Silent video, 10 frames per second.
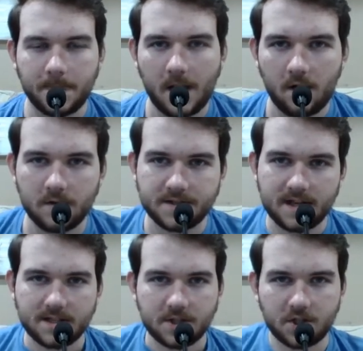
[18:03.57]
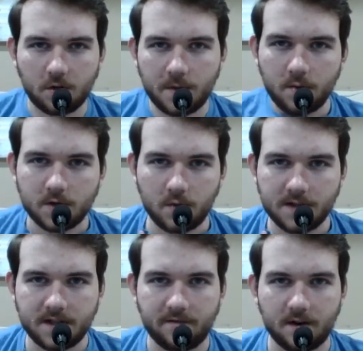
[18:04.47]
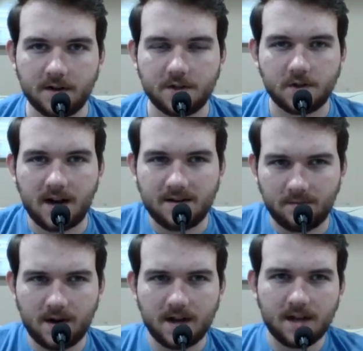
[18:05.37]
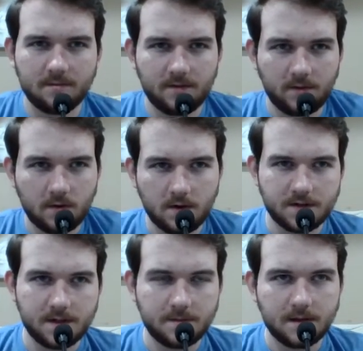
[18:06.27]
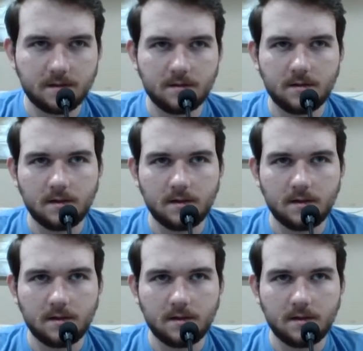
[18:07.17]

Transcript: Oh, is that to show me which ones I've already tried breaking before or something?